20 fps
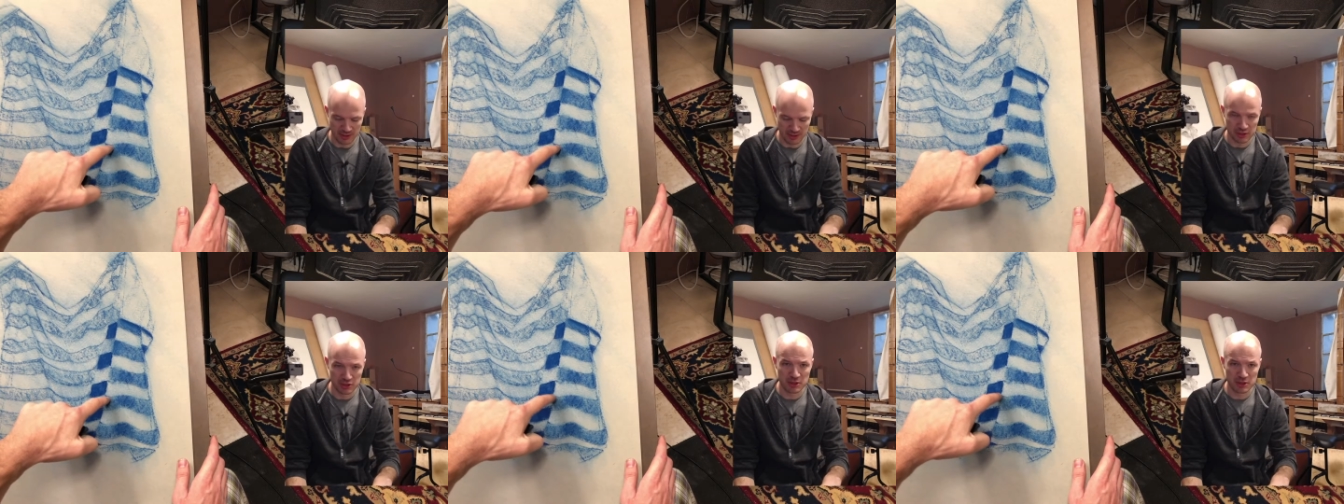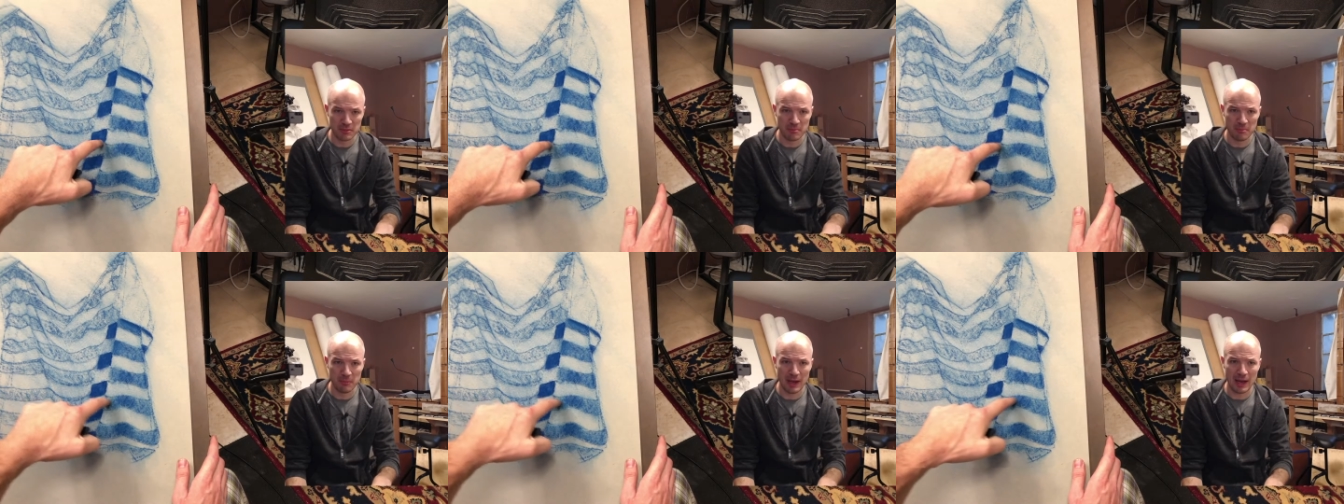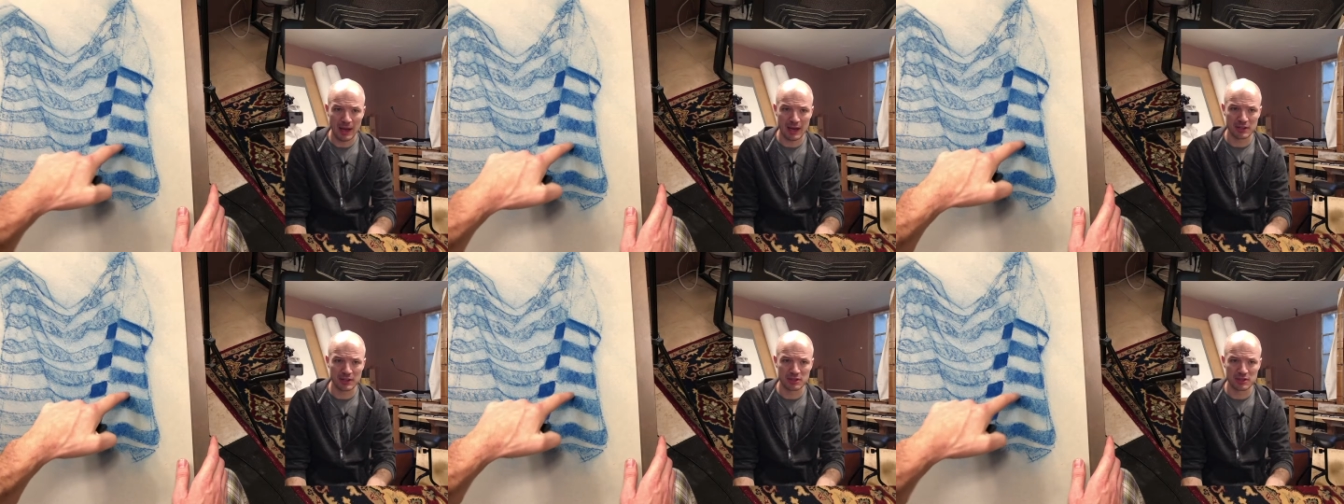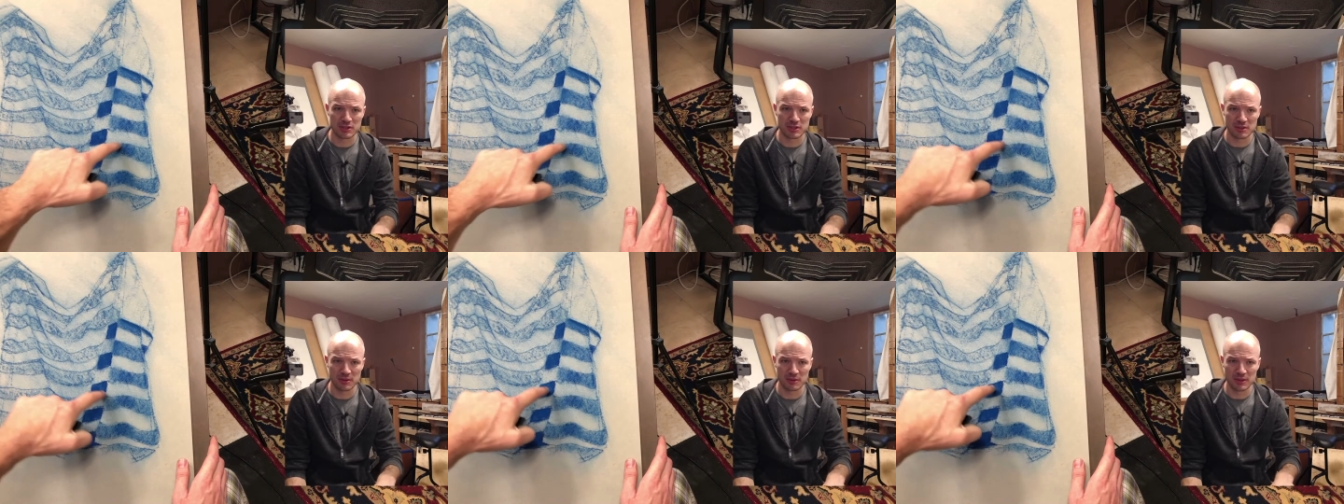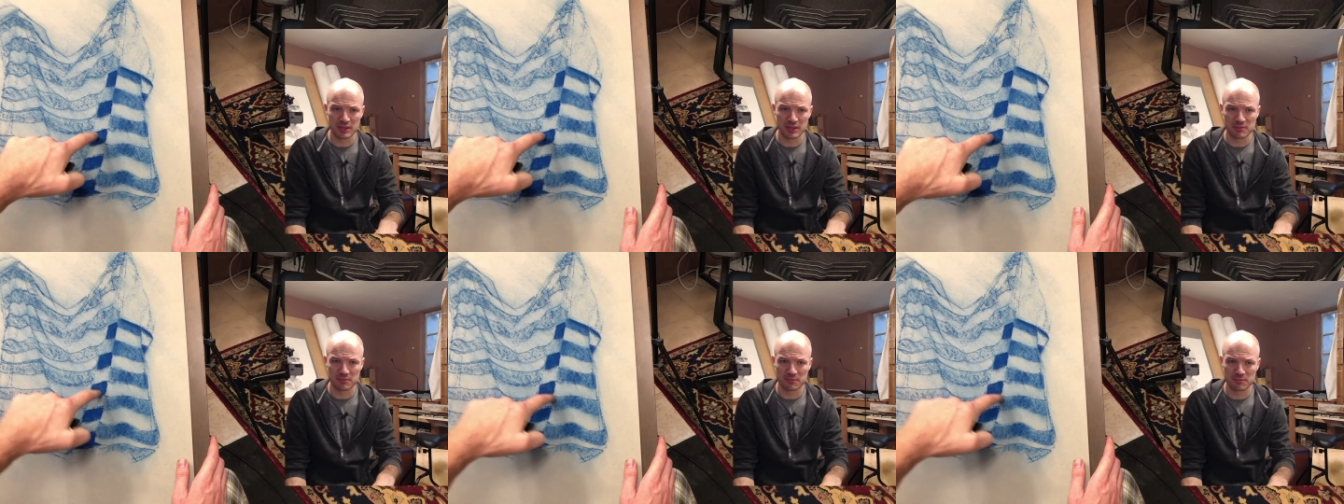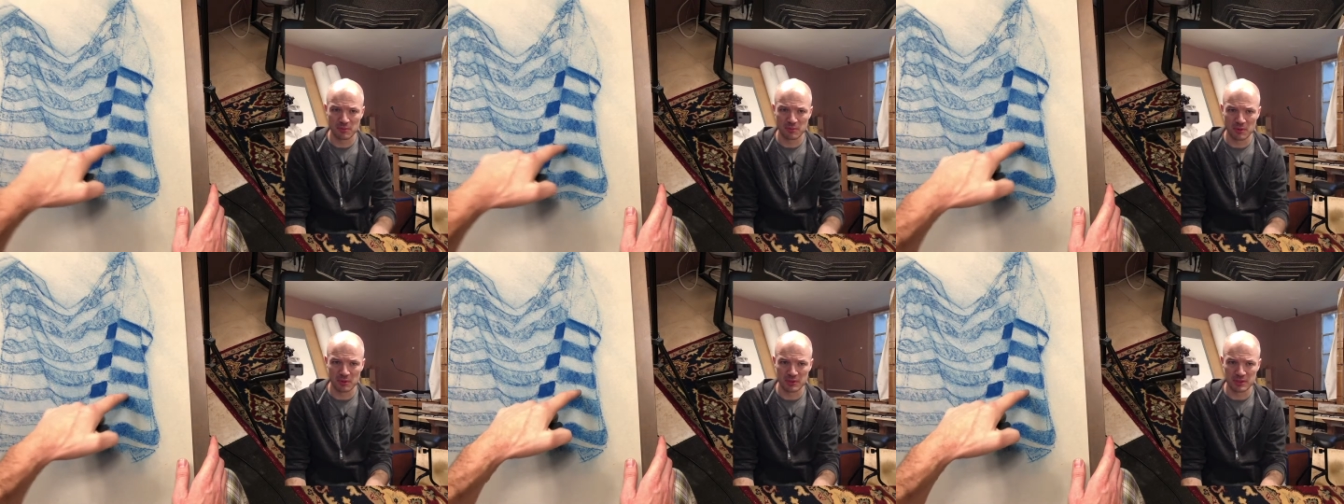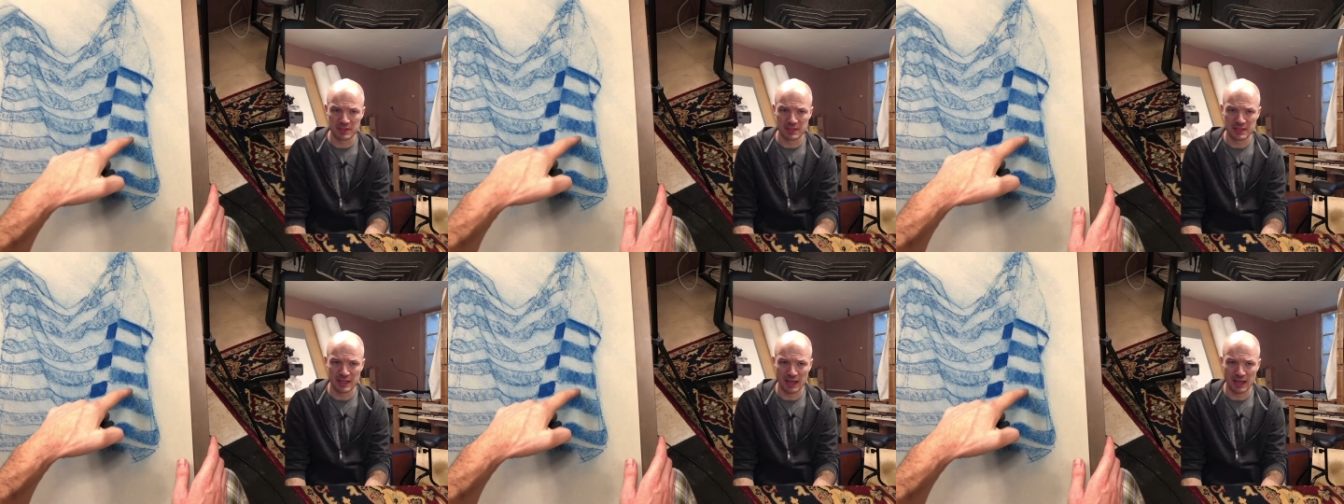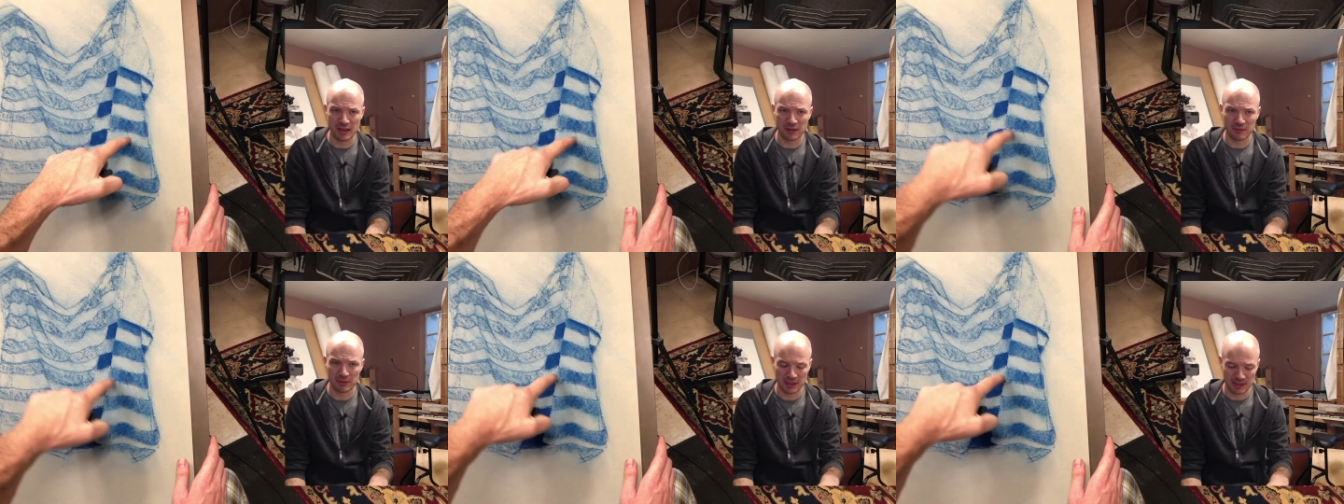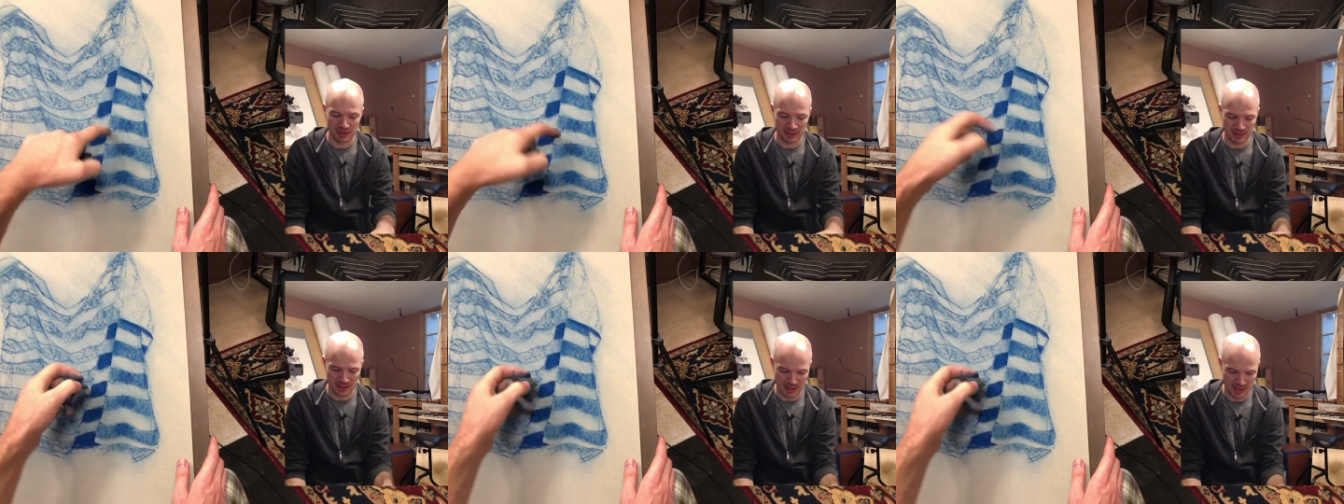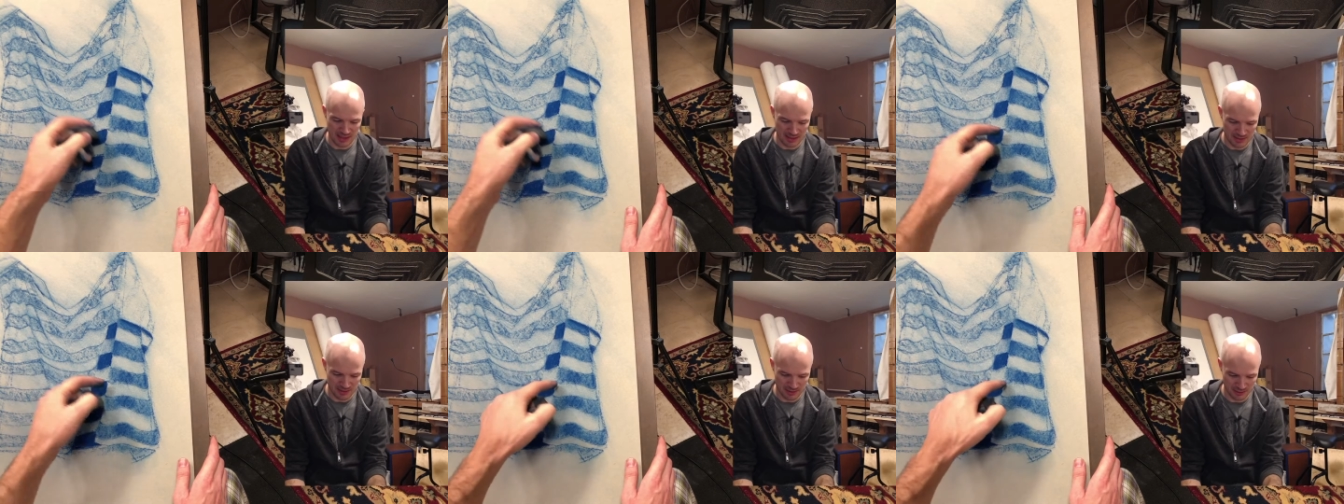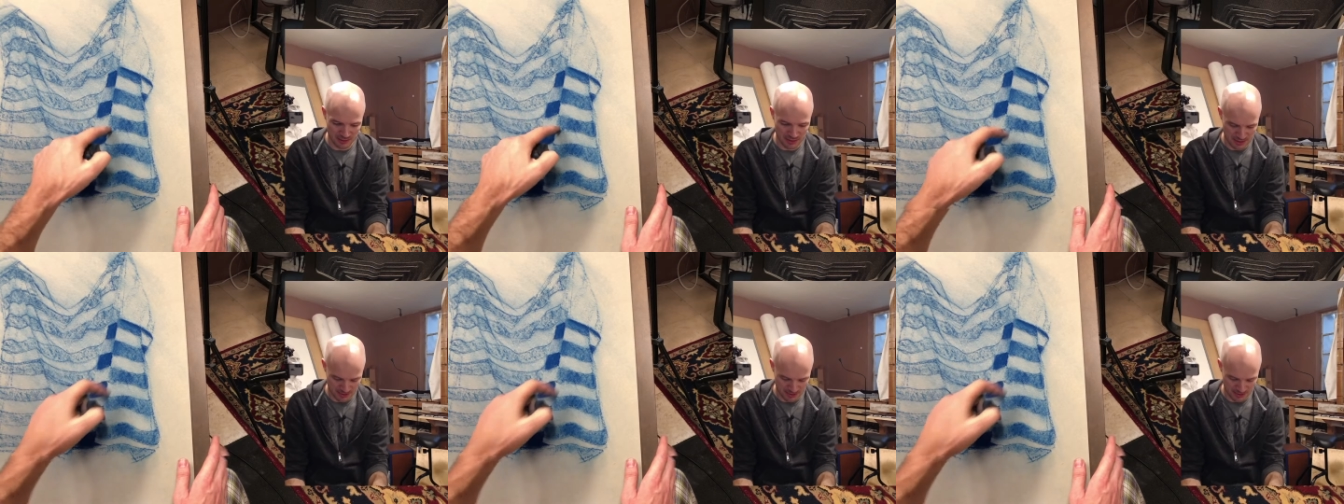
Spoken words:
It should match, so this rolls down like that, so this